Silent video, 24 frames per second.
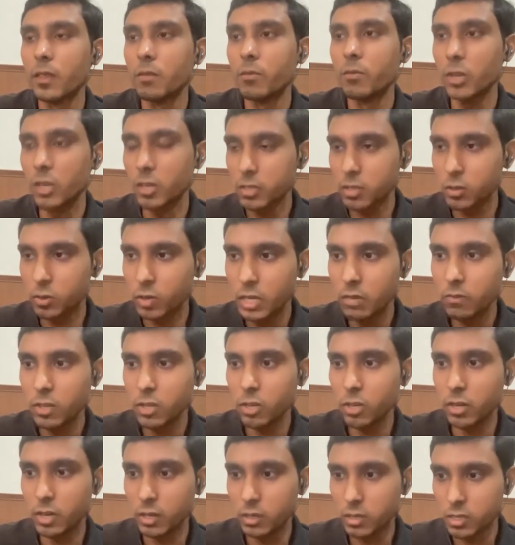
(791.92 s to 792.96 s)
Because only when
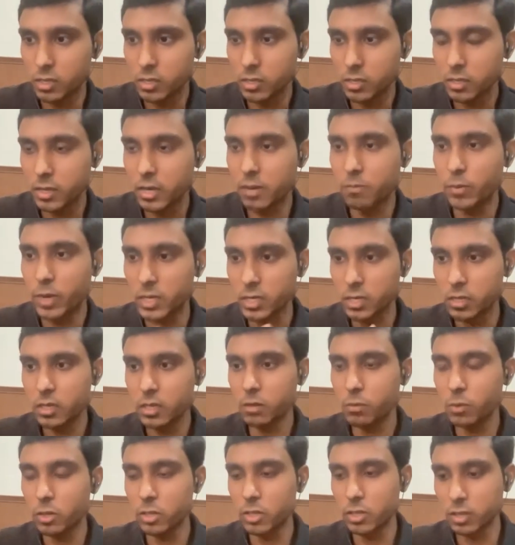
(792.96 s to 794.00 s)
you're interested and passionate
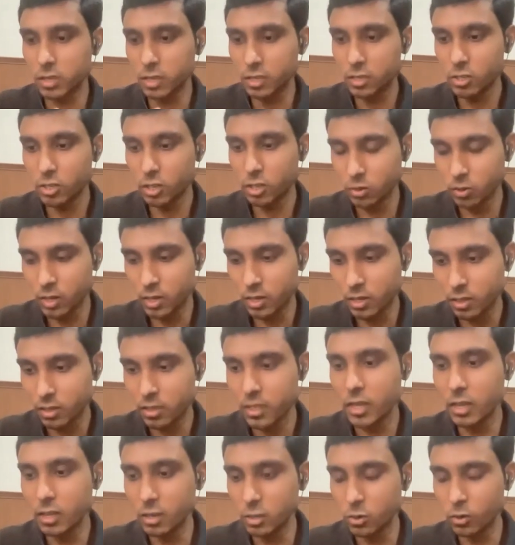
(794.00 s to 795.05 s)
about the things you're doing,
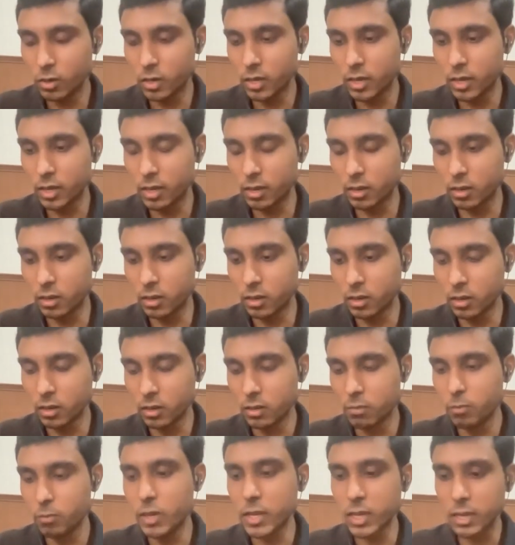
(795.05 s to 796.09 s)
then you can
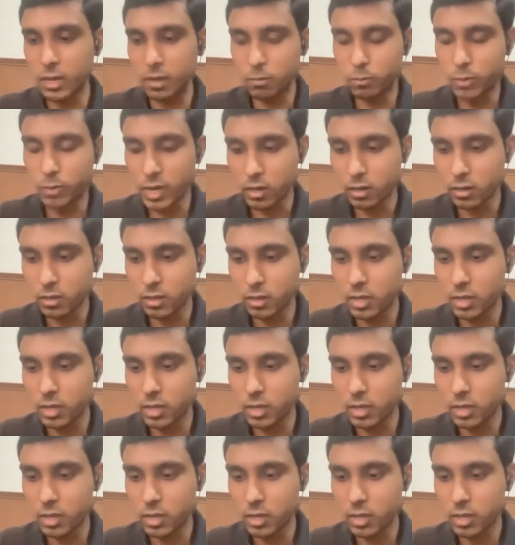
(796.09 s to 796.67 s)
make an impact.